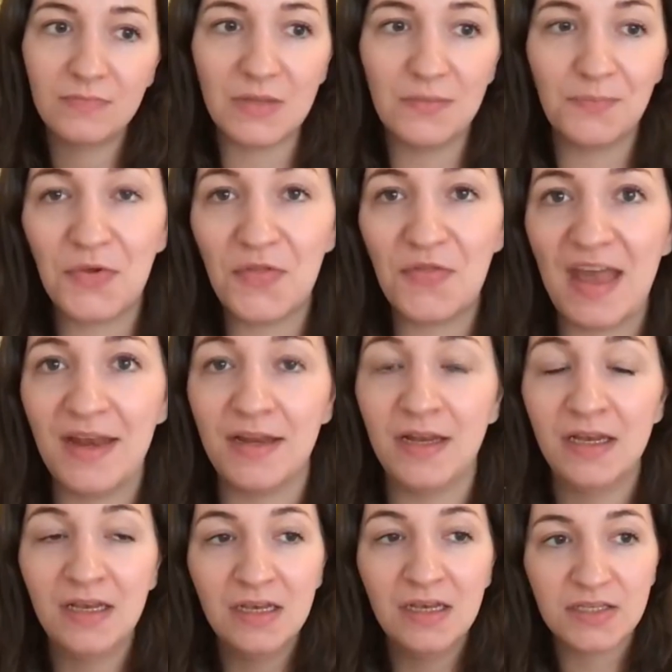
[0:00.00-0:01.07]
But then,
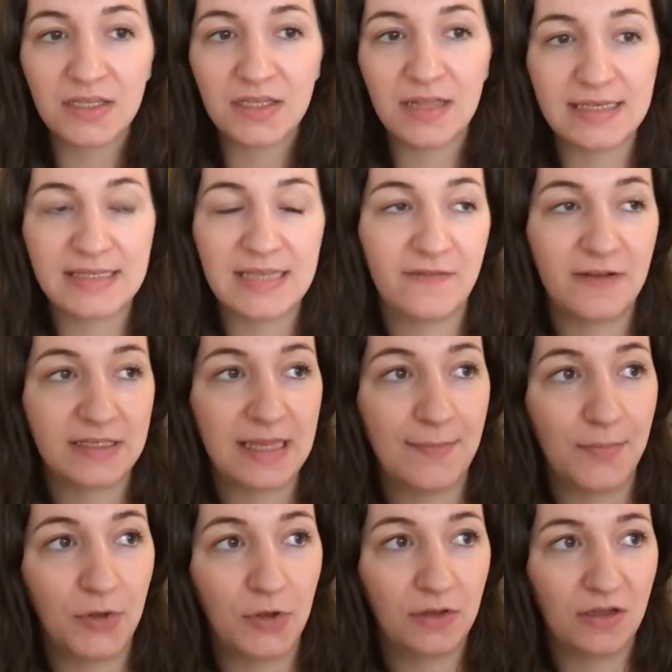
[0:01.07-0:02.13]
so let's say, for
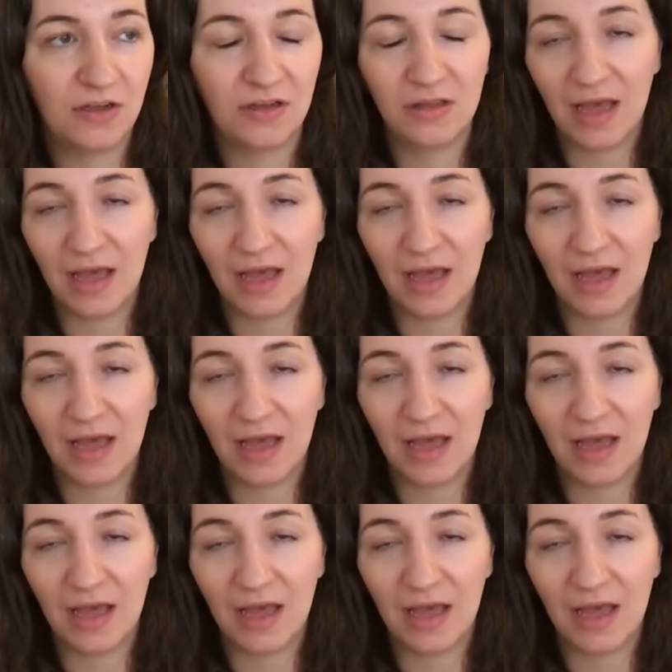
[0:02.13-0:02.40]
example, you know,